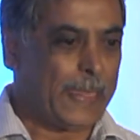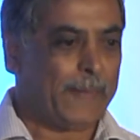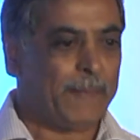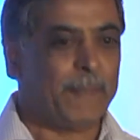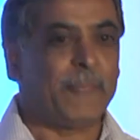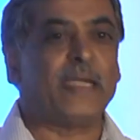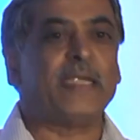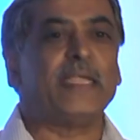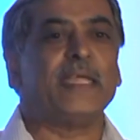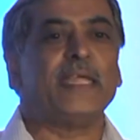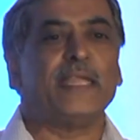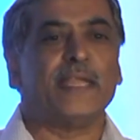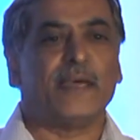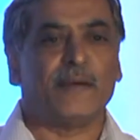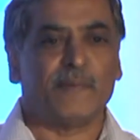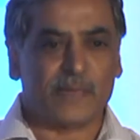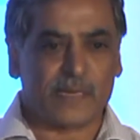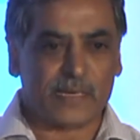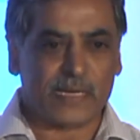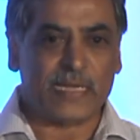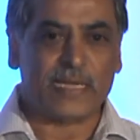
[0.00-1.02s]
But in
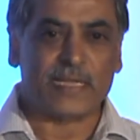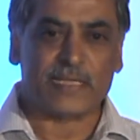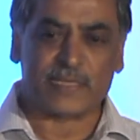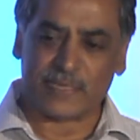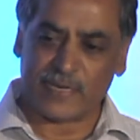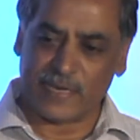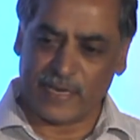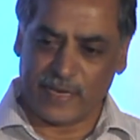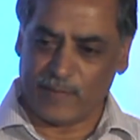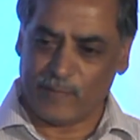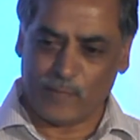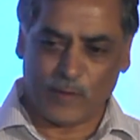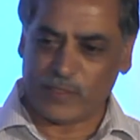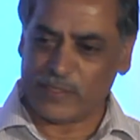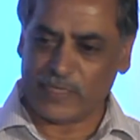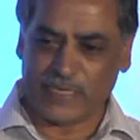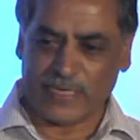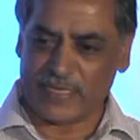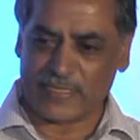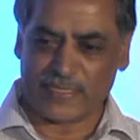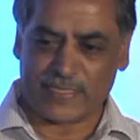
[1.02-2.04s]
our industry, watch
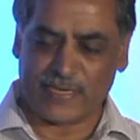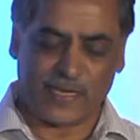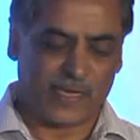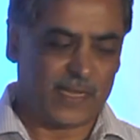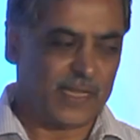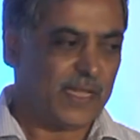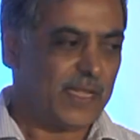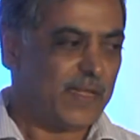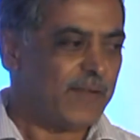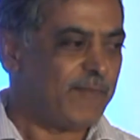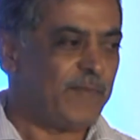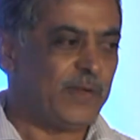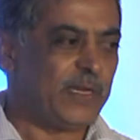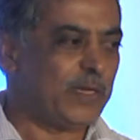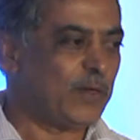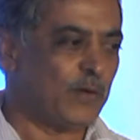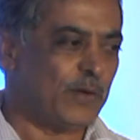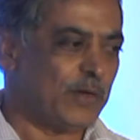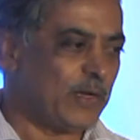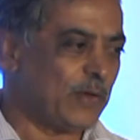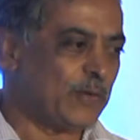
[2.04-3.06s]
industry, we
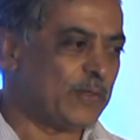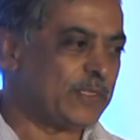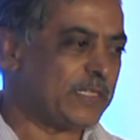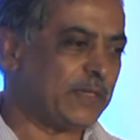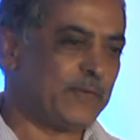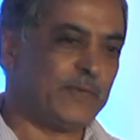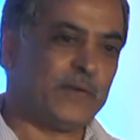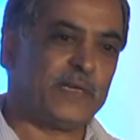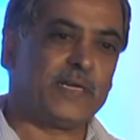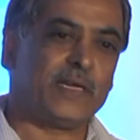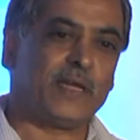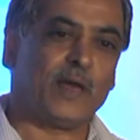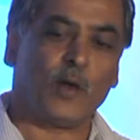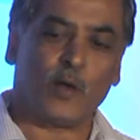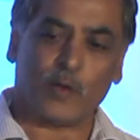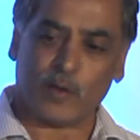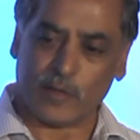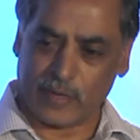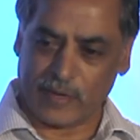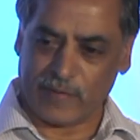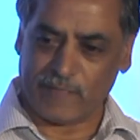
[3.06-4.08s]
don't use the word
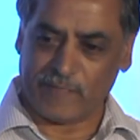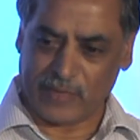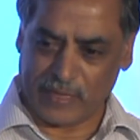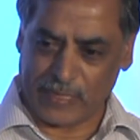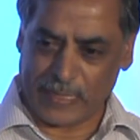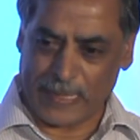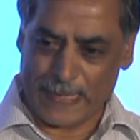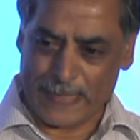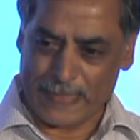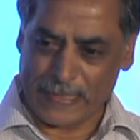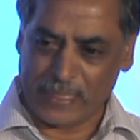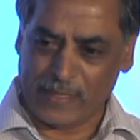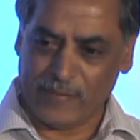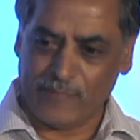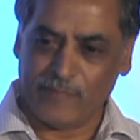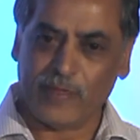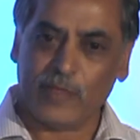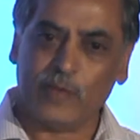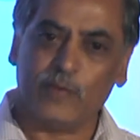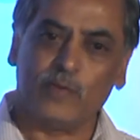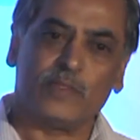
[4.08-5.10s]
horography.
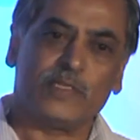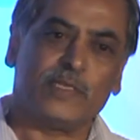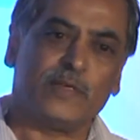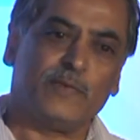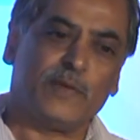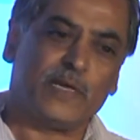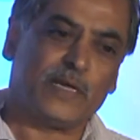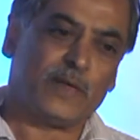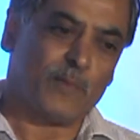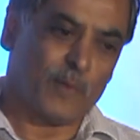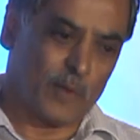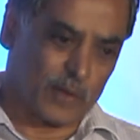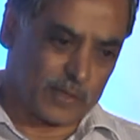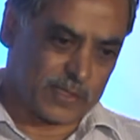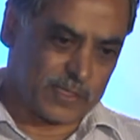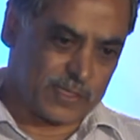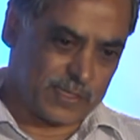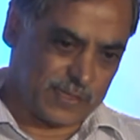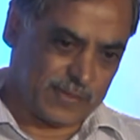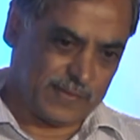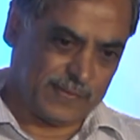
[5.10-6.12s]
We use the word
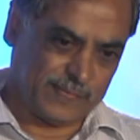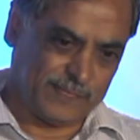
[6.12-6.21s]
watch.